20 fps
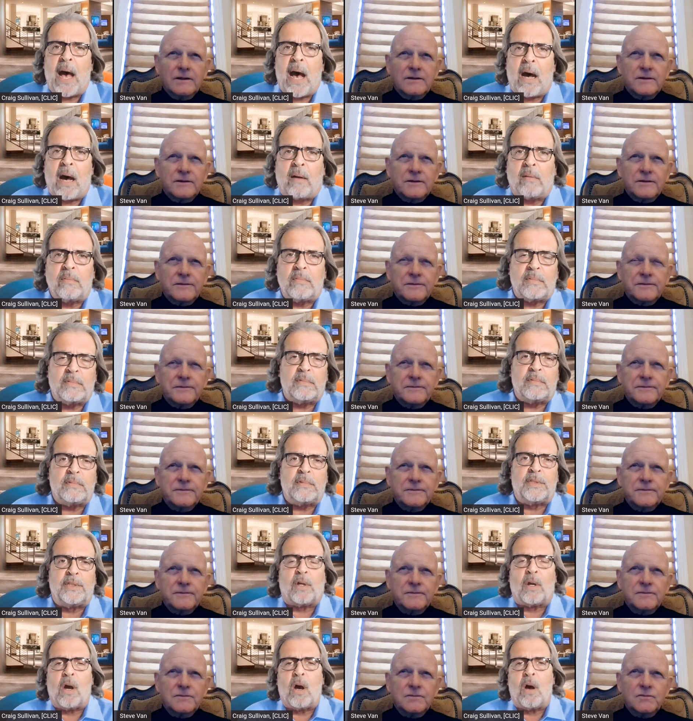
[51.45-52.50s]
Speaker 1: out
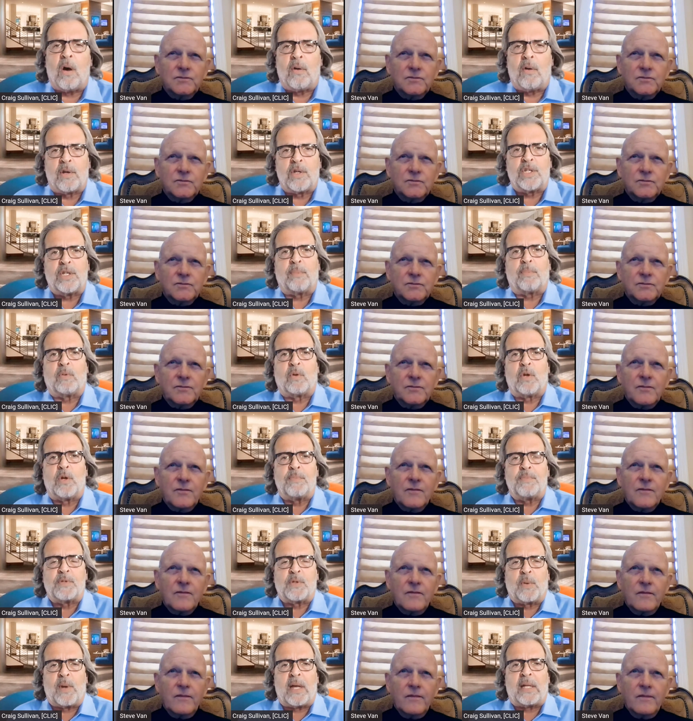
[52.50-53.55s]
your ownership groups
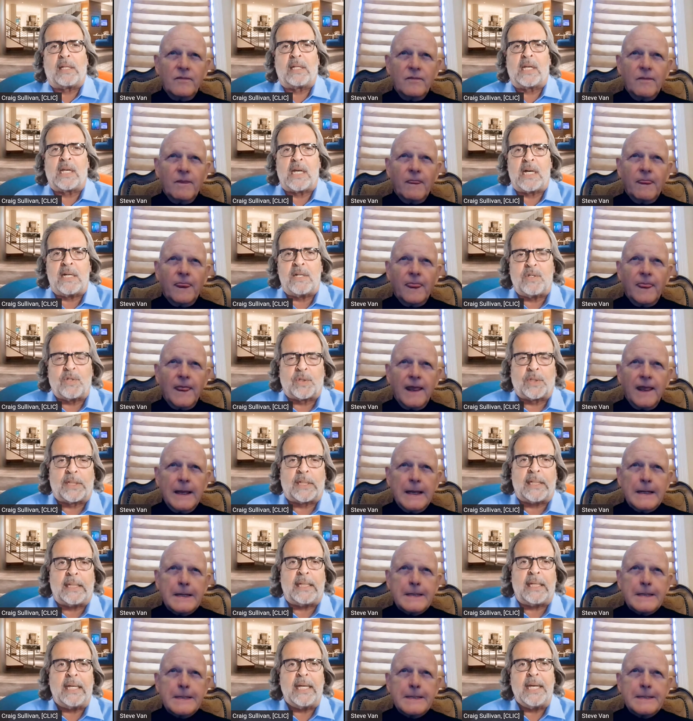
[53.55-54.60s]
around the
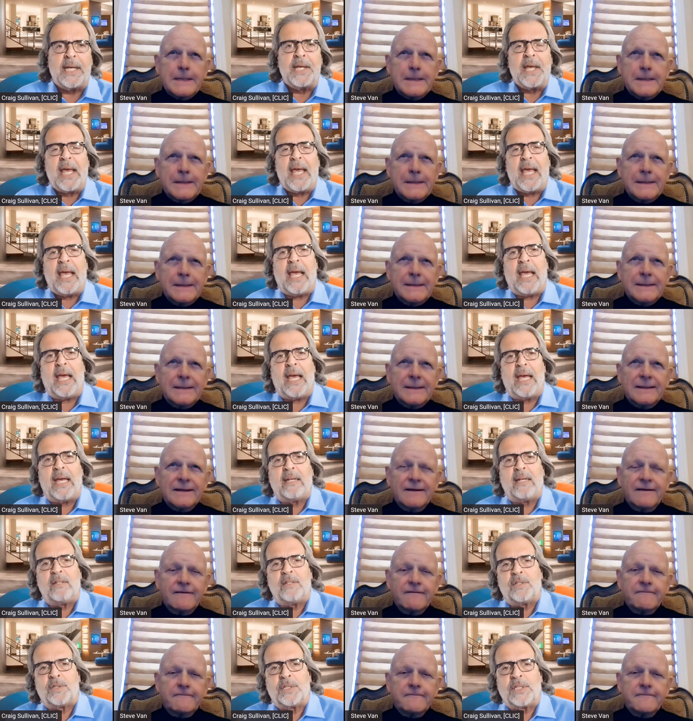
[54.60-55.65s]
country and
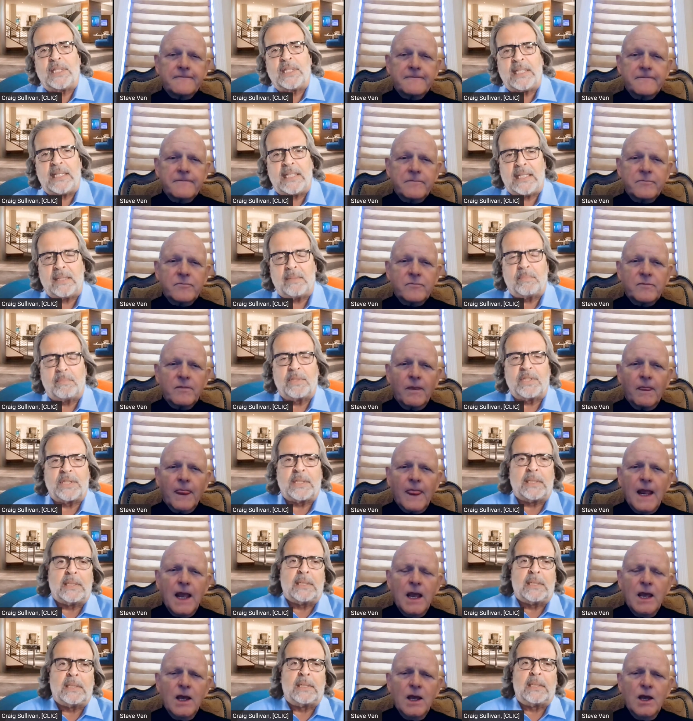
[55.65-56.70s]
your teams?
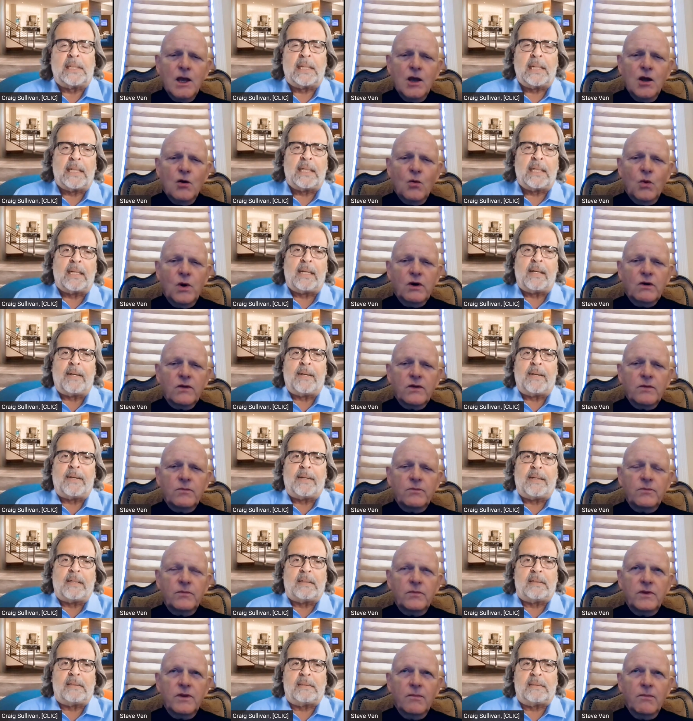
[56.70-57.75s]
Speaker 2: Well, the
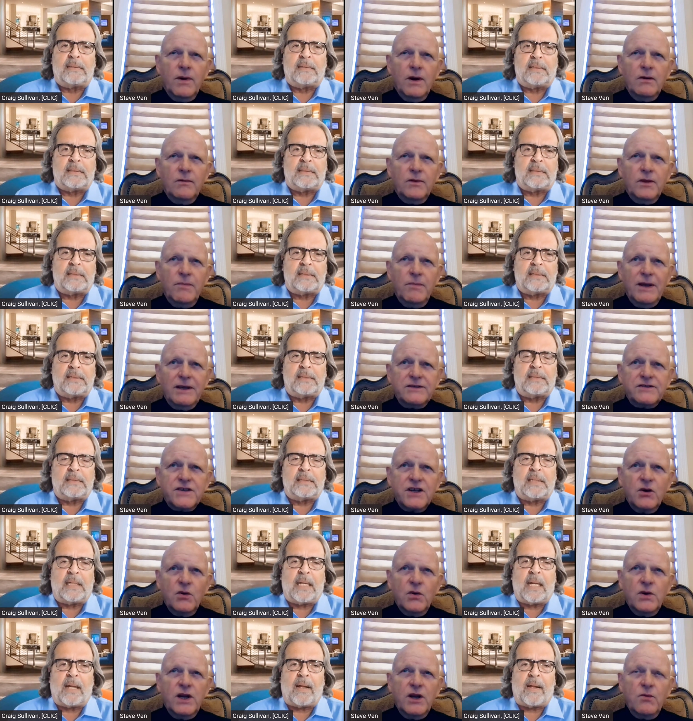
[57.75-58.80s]
the, the best
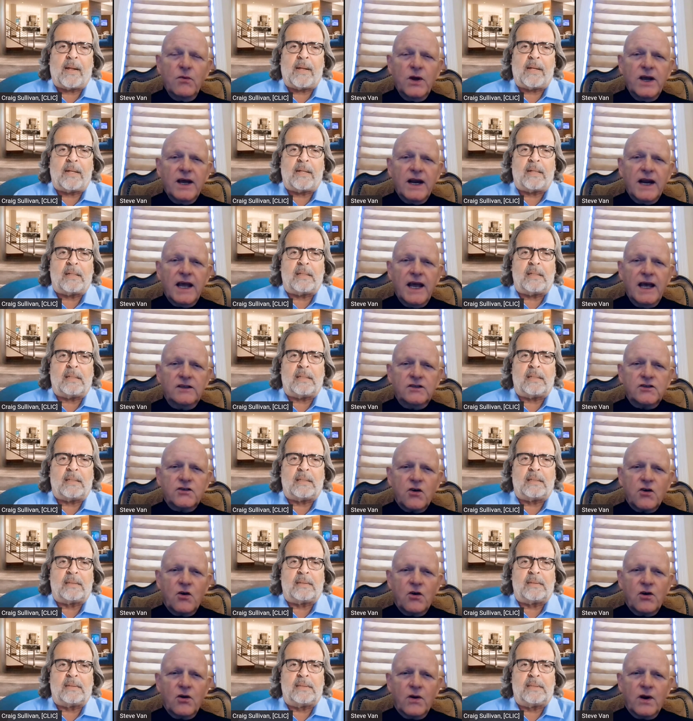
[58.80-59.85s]
thing we did, we got a head
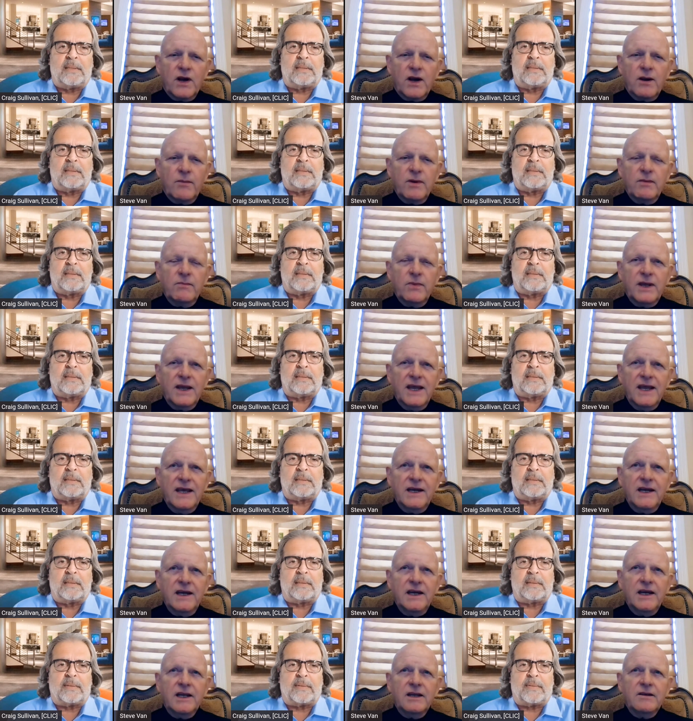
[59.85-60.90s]
start on it. I mean,
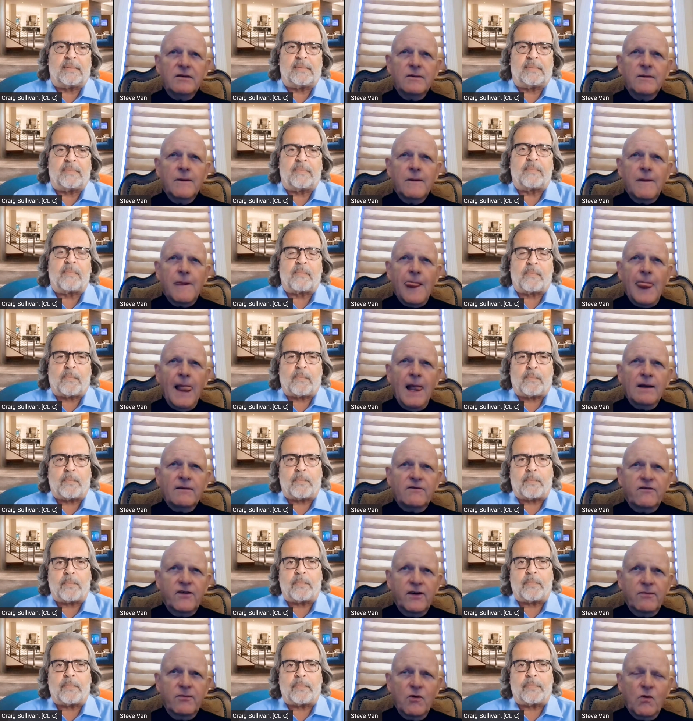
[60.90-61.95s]
beginning in
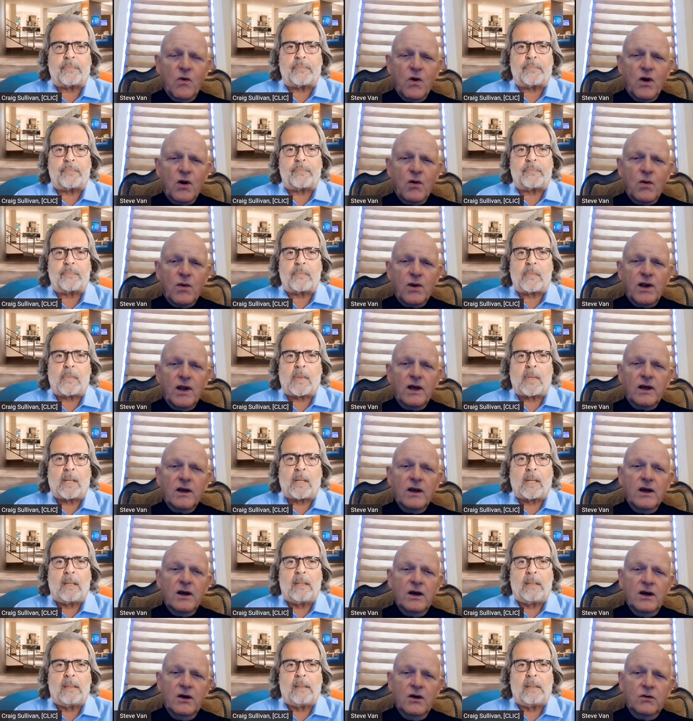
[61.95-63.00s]
February, we were like, uh